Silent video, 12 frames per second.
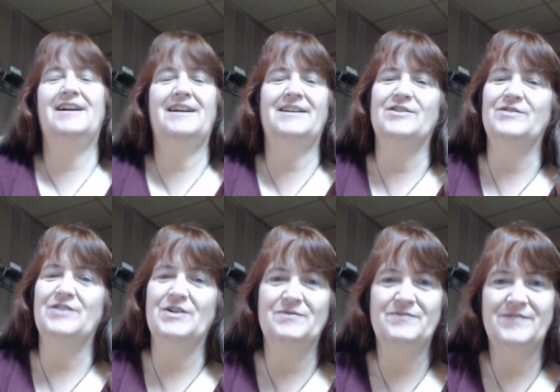I don't
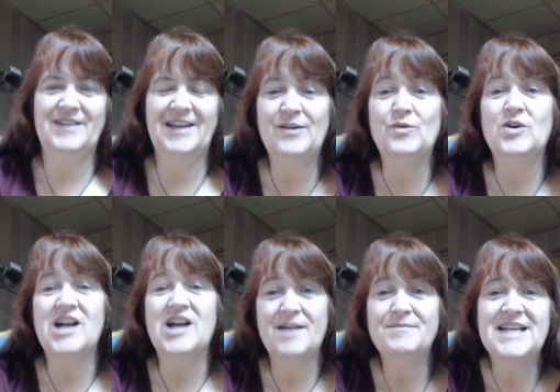know. It will
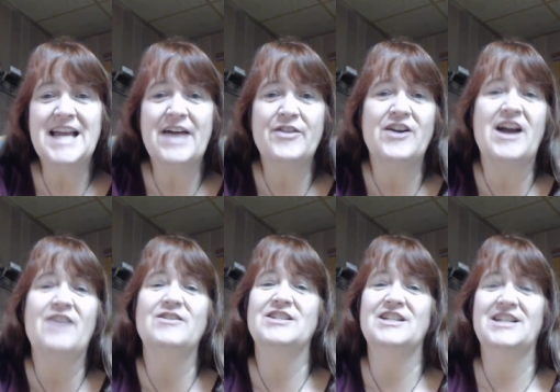come together how
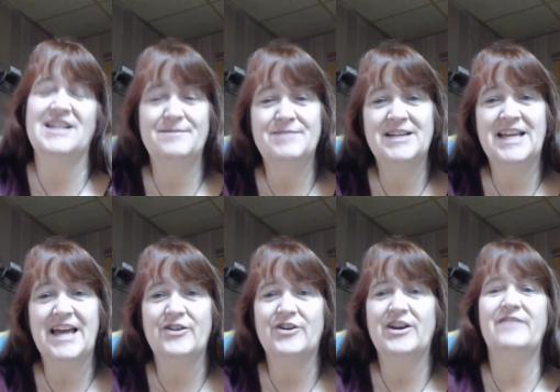it's going to come
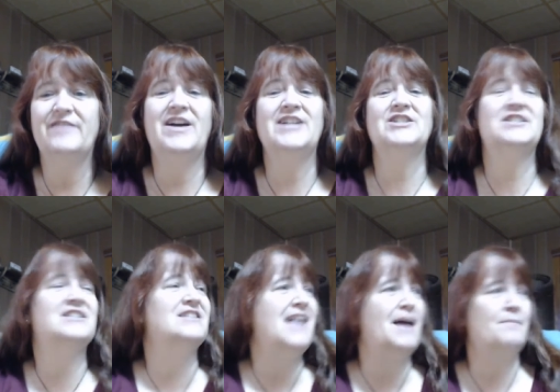together. And if I just
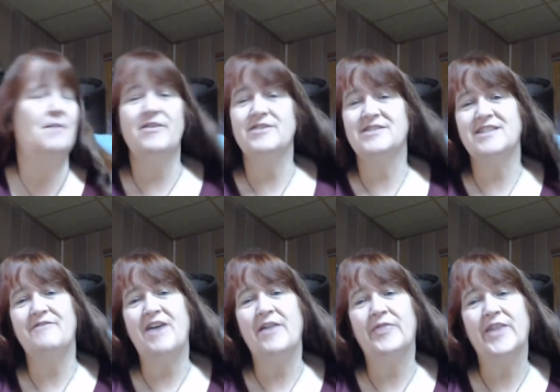slap all the stuff
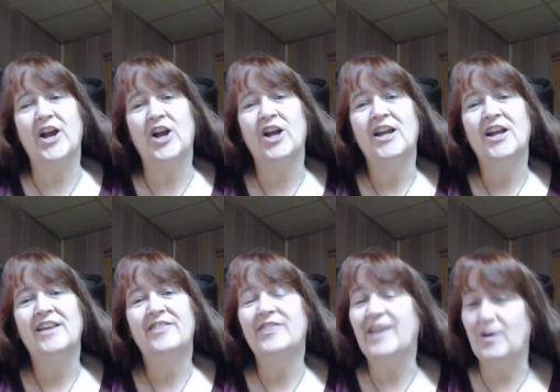out there,
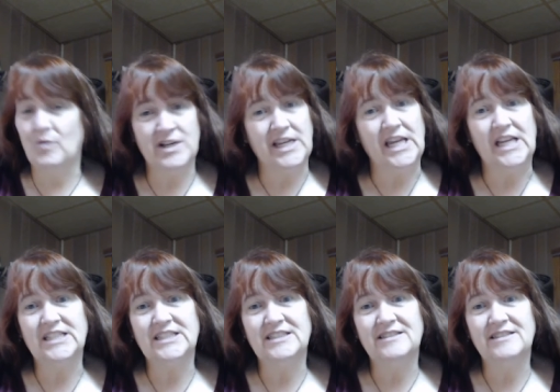they will eat.